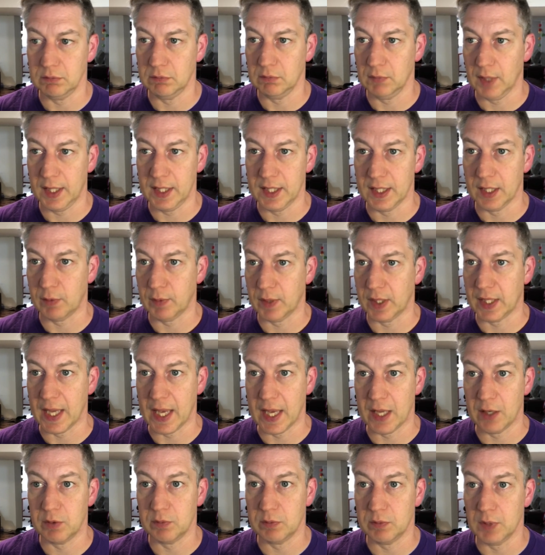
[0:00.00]
I think we
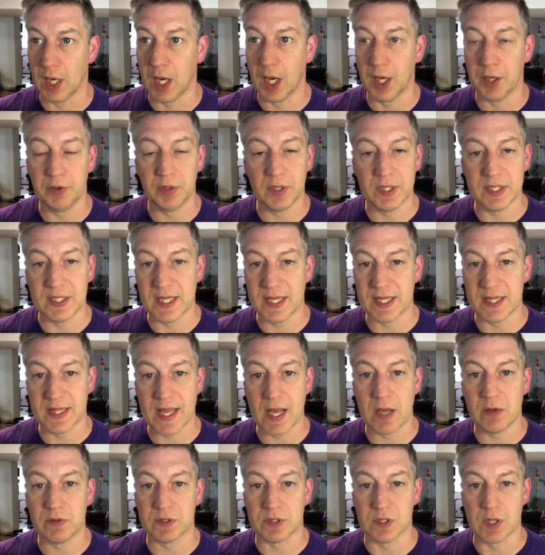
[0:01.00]
got
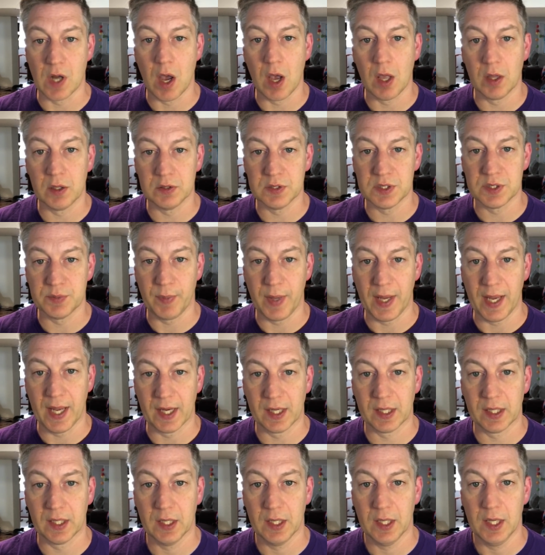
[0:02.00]
$110,000
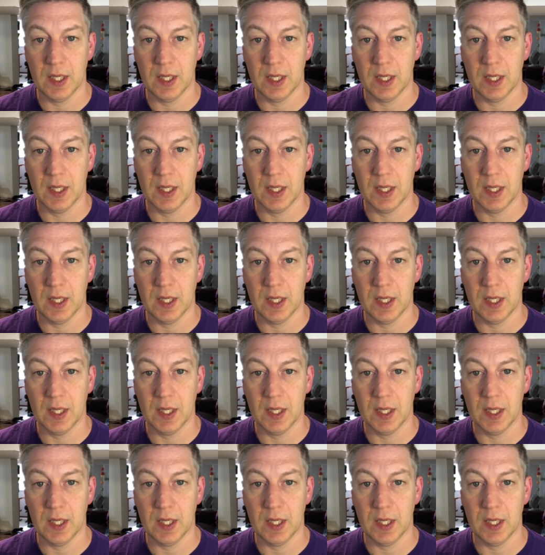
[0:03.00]
back.